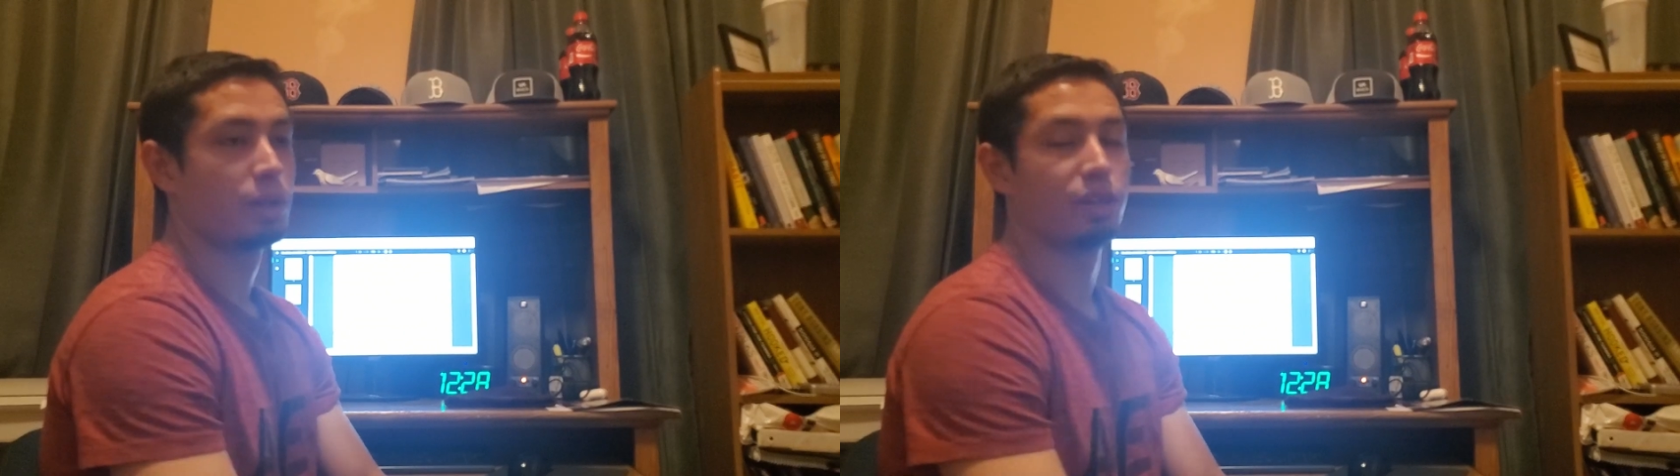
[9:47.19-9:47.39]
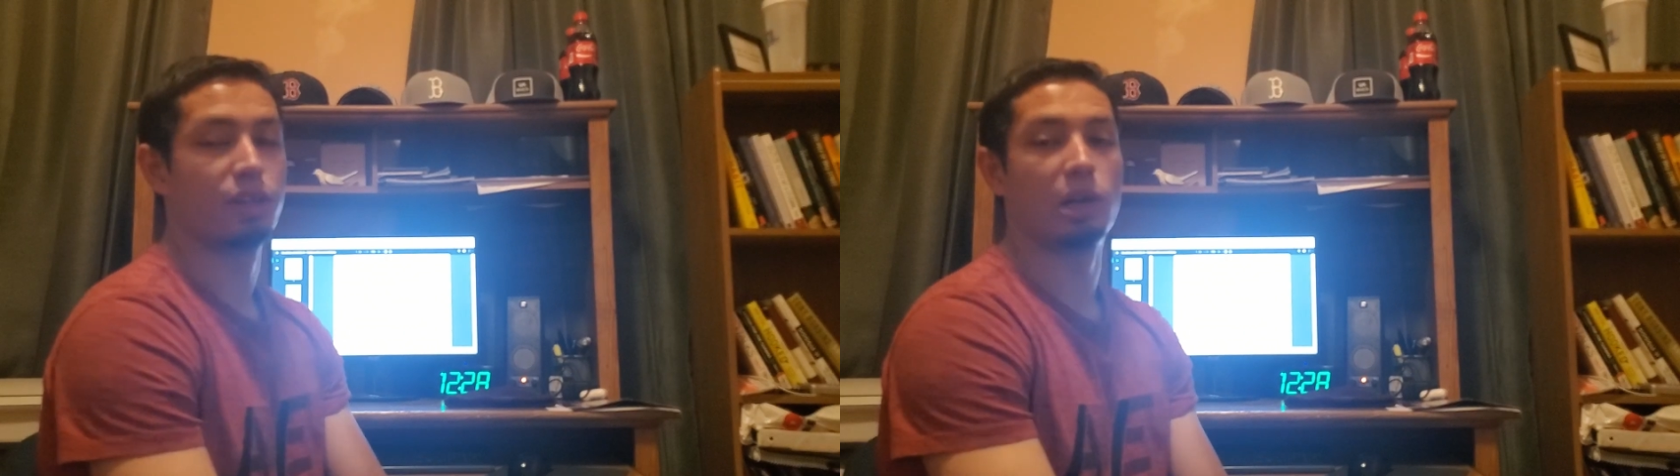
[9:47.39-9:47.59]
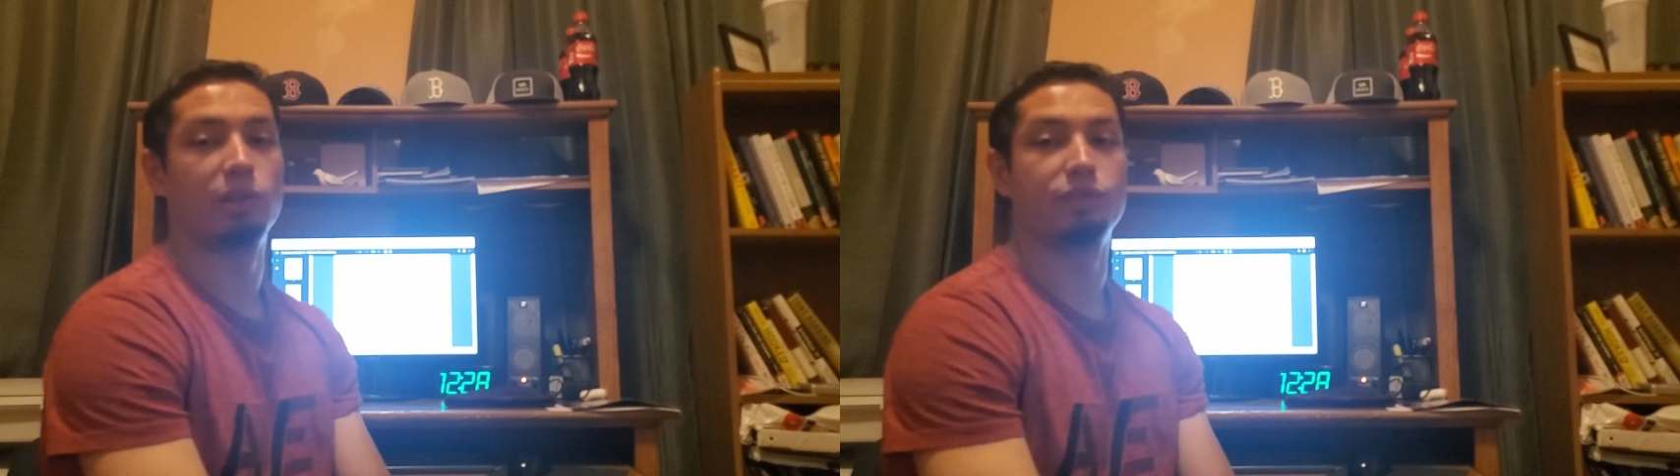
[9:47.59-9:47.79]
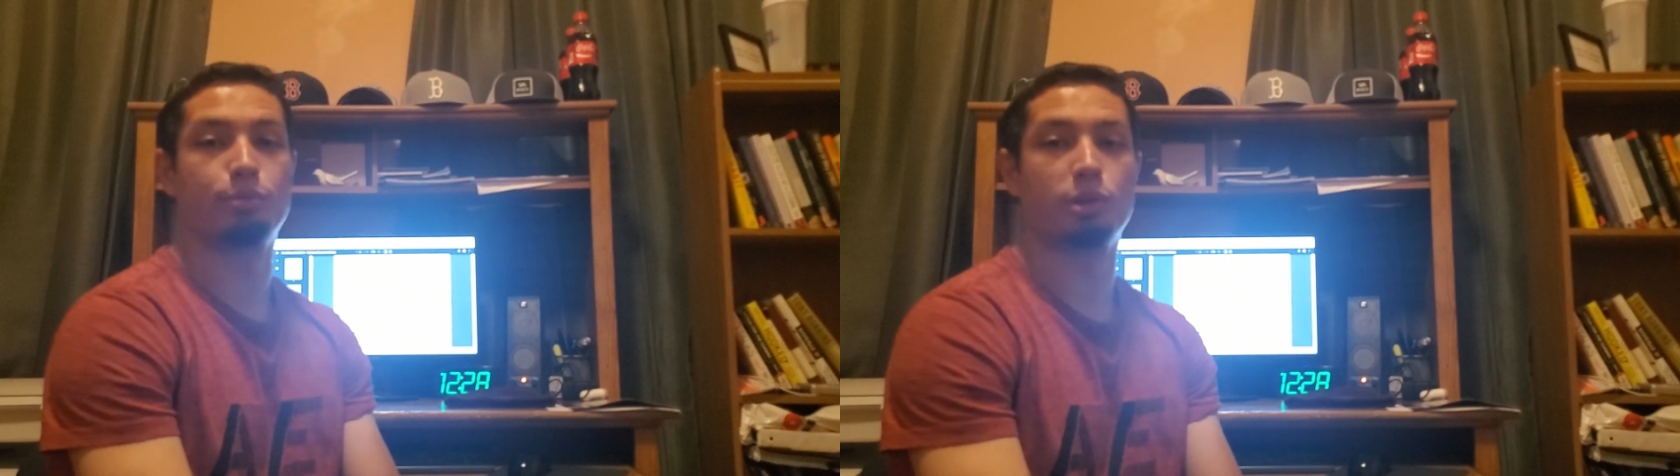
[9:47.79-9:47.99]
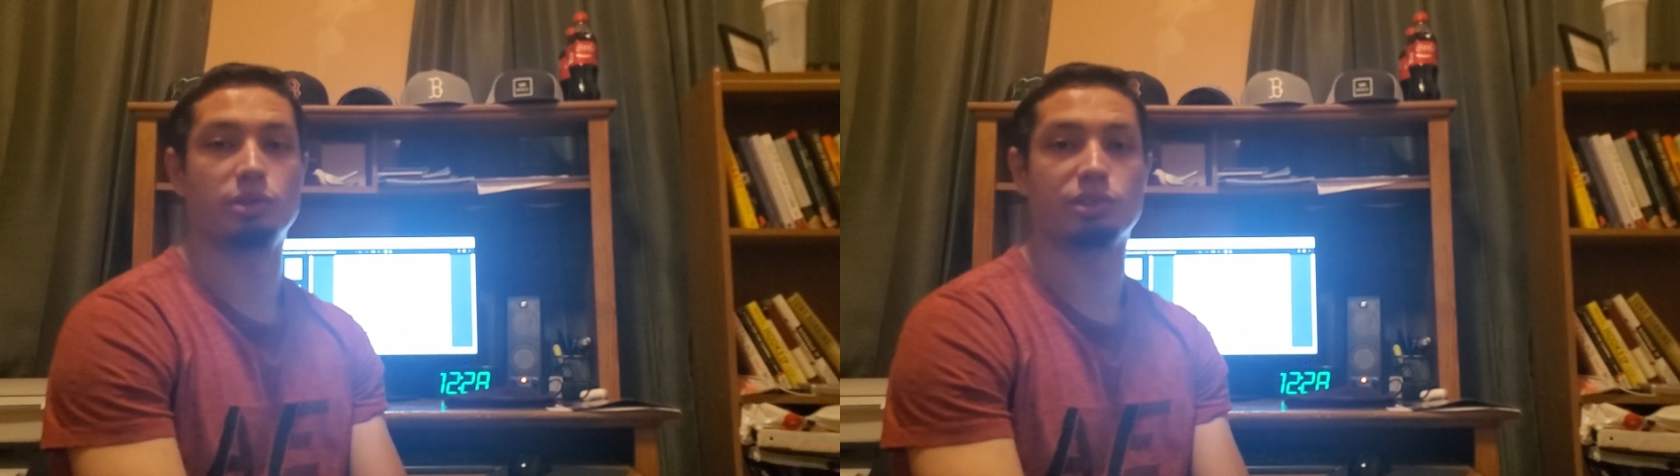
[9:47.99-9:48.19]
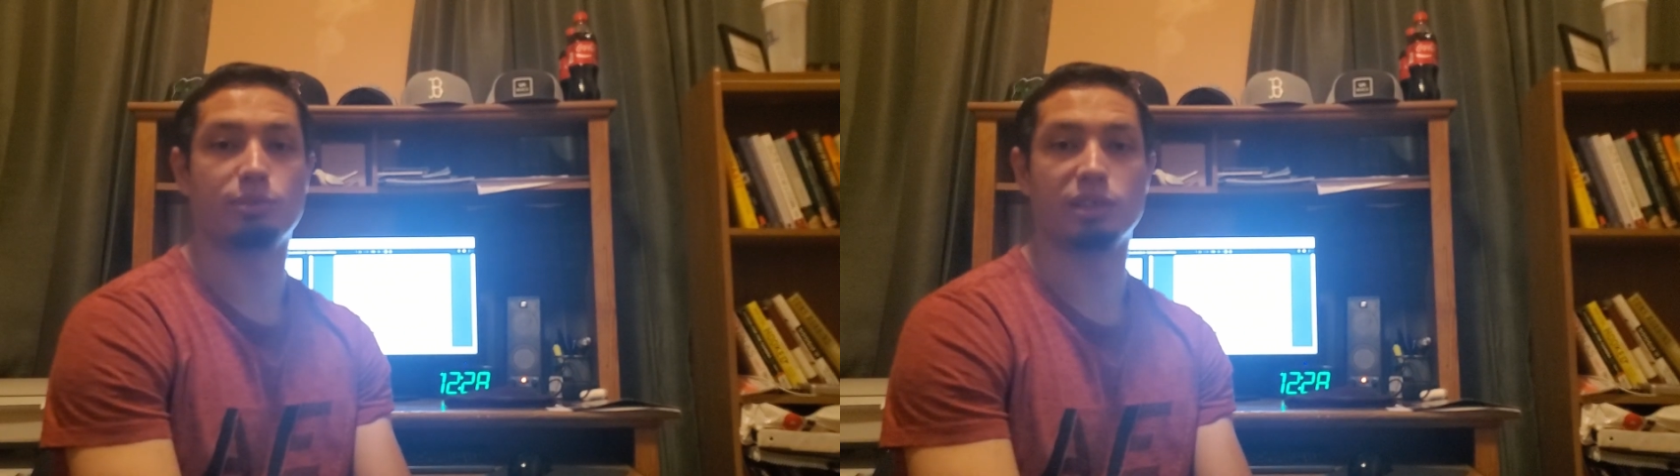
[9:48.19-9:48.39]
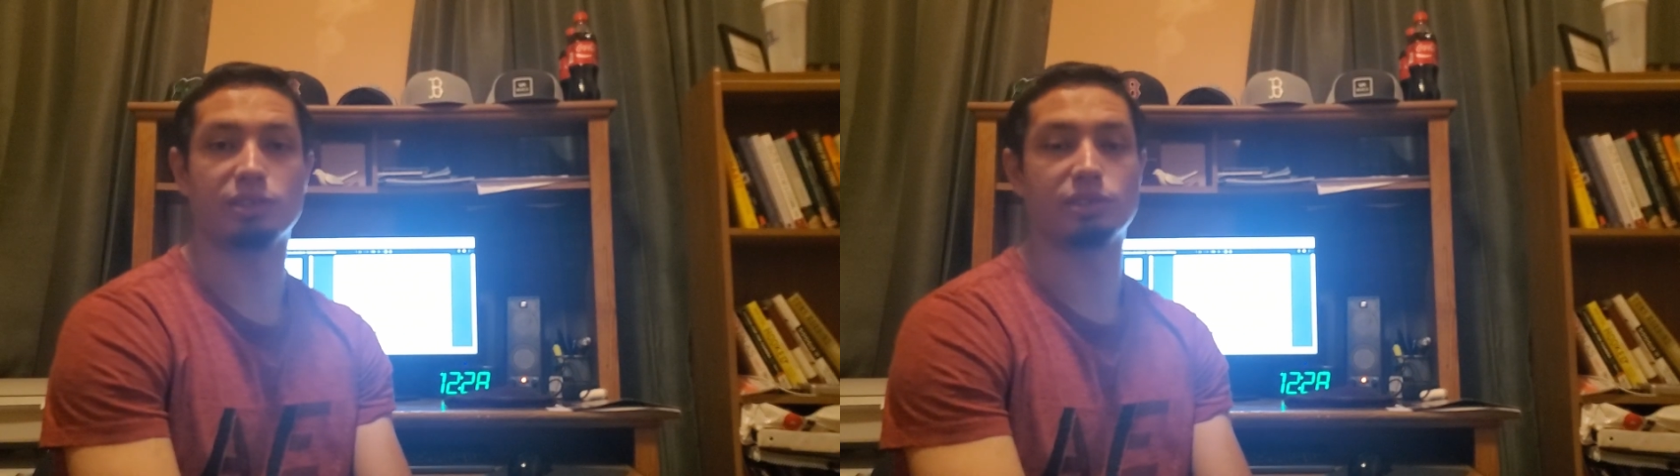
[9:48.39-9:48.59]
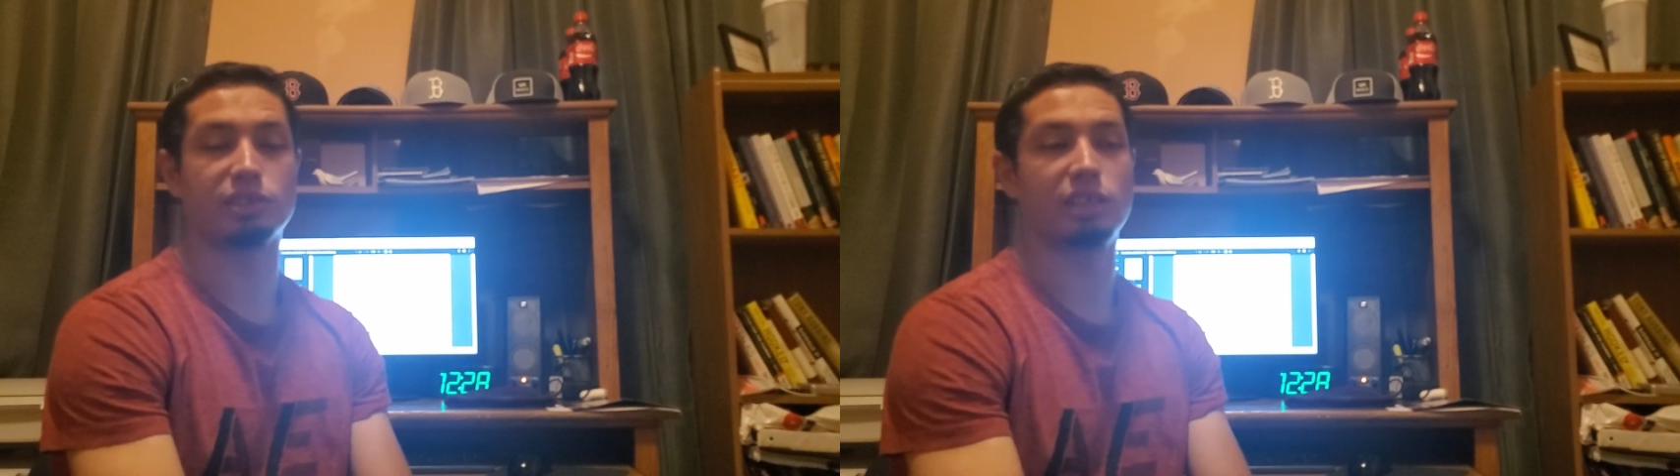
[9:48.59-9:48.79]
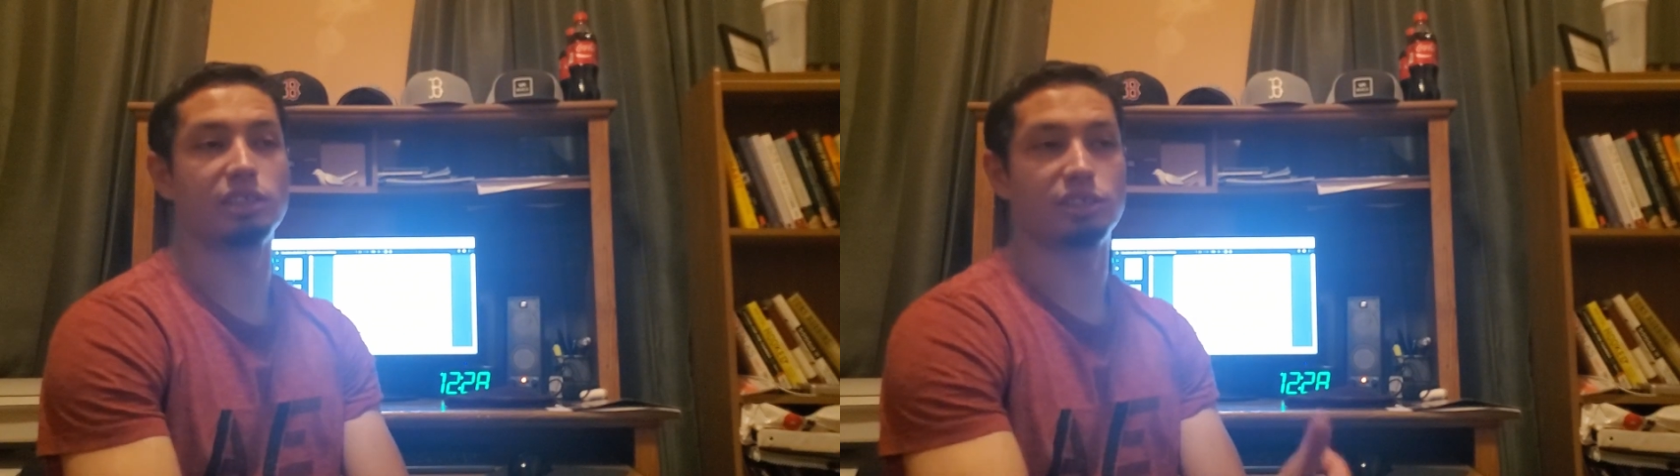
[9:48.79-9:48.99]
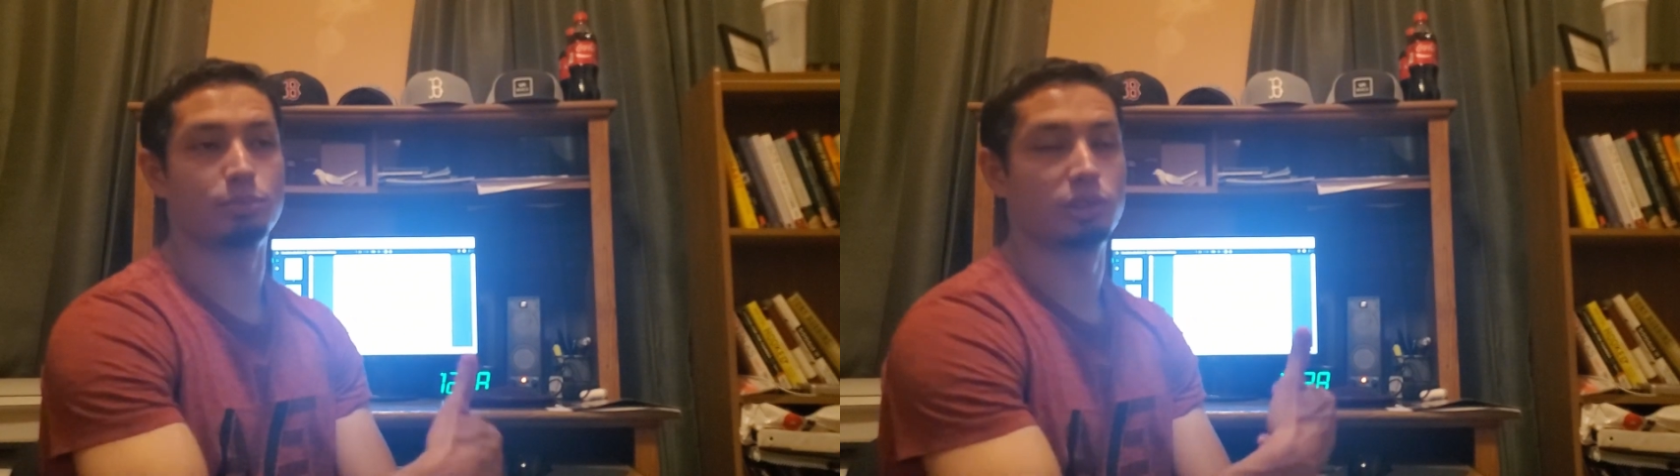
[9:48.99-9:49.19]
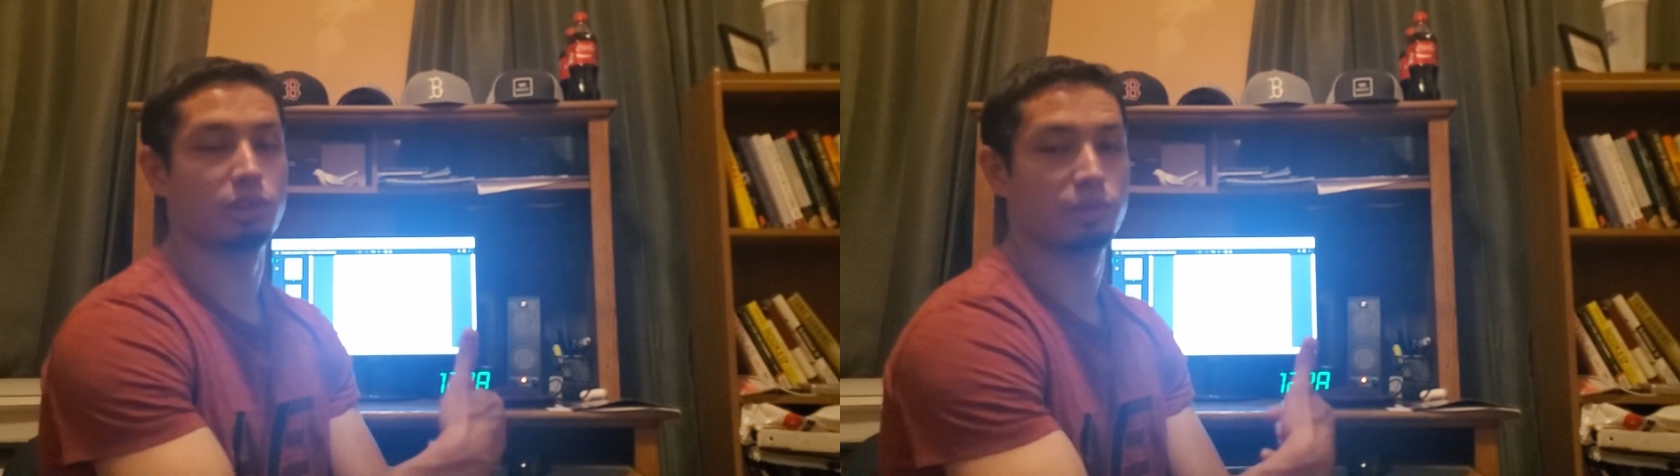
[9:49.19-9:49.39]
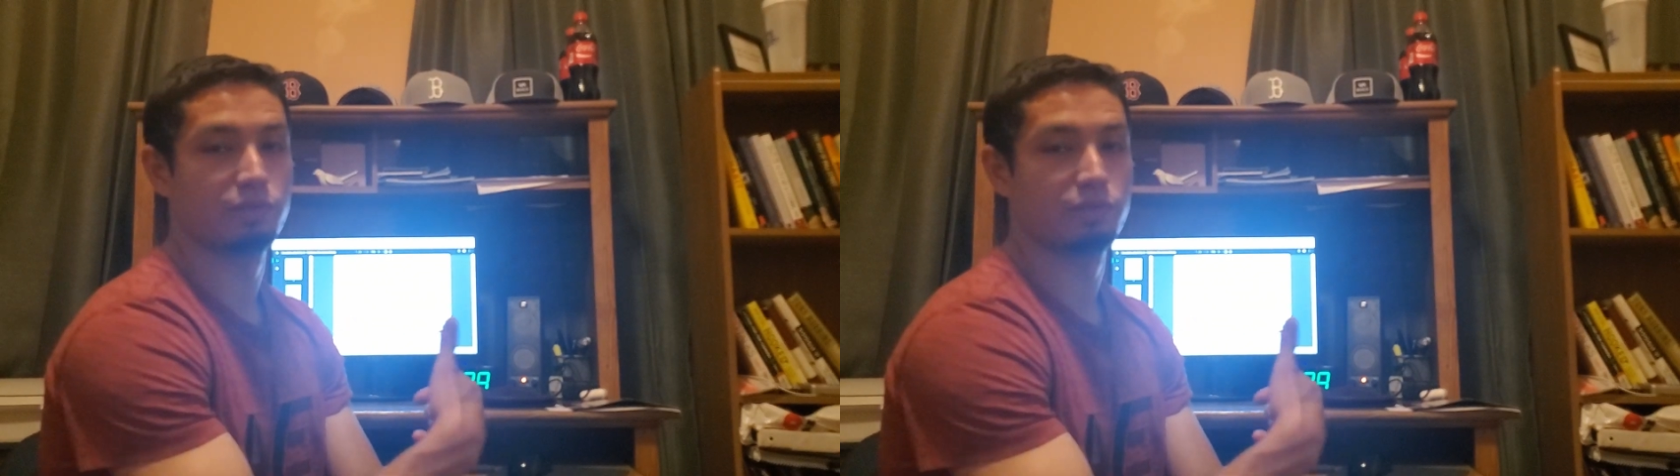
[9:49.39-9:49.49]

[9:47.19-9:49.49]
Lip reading: And I'll even post some exercises below,